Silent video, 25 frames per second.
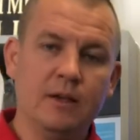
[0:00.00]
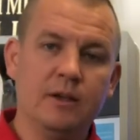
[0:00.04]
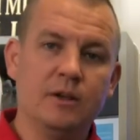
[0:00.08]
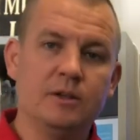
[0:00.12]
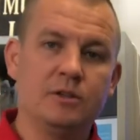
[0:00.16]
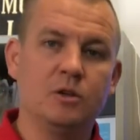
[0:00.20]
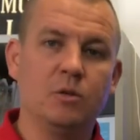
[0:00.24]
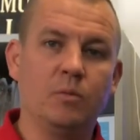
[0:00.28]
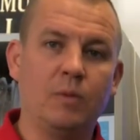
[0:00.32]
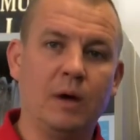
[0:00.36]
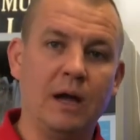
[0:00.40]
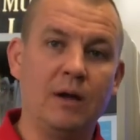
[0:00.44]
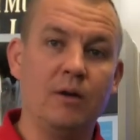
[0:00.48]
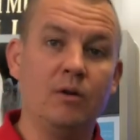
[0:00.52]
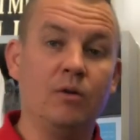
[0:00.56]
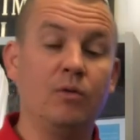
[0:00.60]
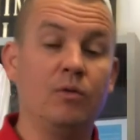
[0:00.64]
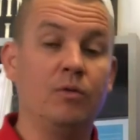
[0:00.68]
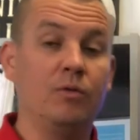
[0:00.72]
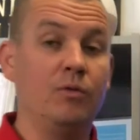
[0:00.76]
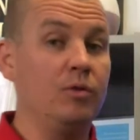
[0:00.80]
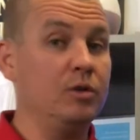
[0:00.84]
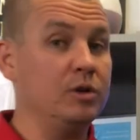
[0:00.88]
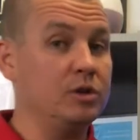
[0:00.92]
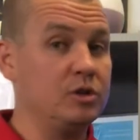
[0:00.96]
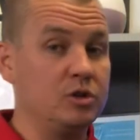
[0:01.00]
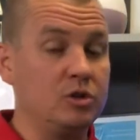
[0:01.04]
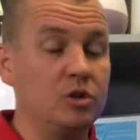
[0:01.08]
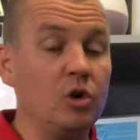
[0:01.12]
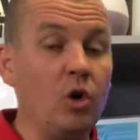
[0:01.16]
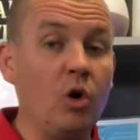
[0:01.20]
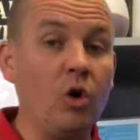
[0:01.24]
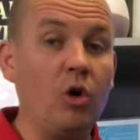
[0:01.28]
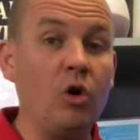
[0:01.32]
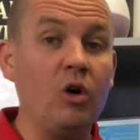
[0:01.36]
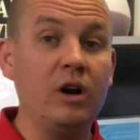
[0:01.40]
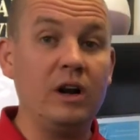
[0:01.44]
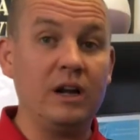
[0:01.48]
So by
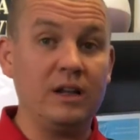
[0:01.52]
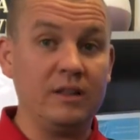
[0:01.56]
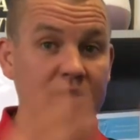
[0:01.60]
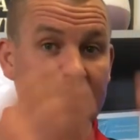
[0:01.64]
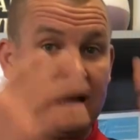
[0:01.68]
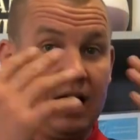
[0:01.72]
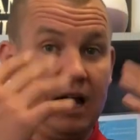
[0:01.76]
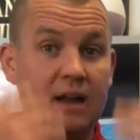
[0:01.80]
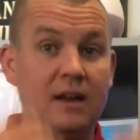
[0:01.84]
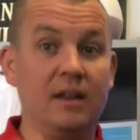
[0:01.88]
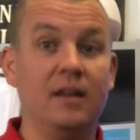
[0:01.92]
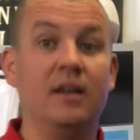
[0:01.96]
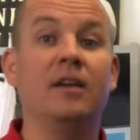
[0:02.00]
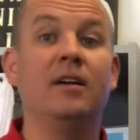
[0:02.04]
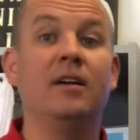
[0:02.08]
restoring that